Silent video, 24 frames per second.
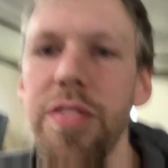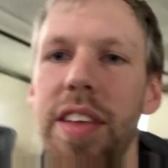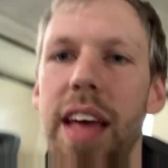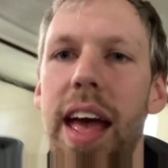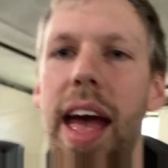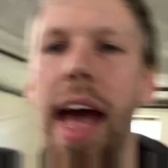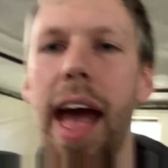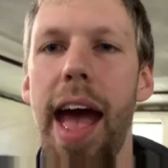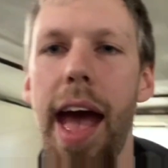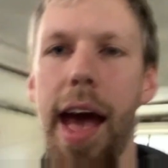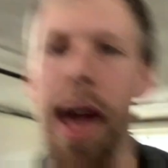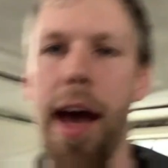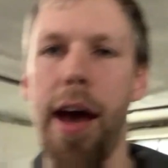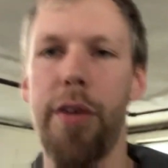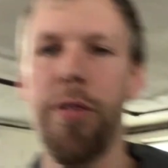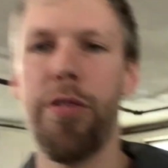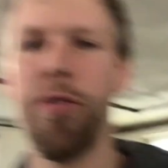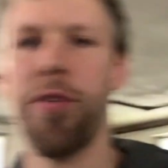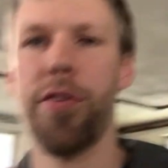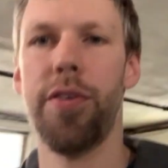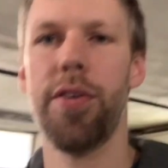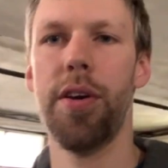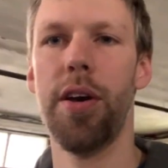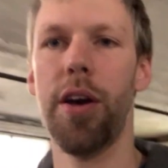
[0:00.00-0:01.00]
to
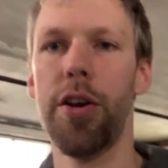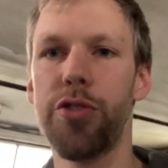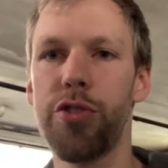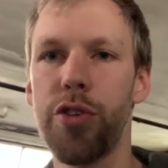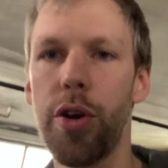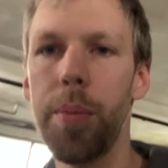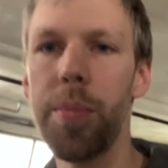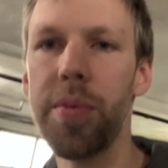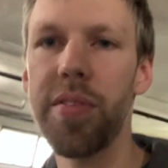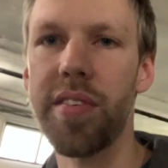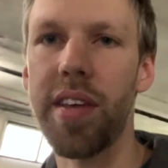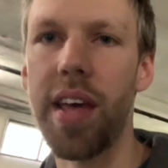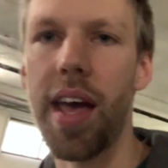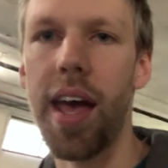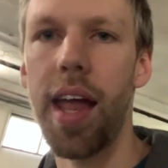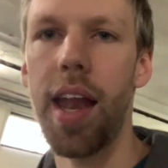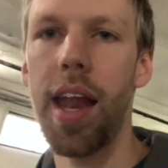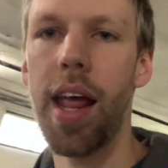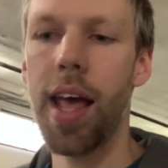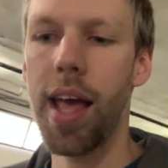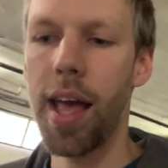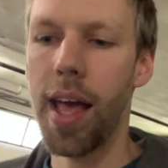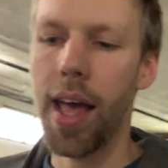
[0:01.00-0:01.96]
have a drum set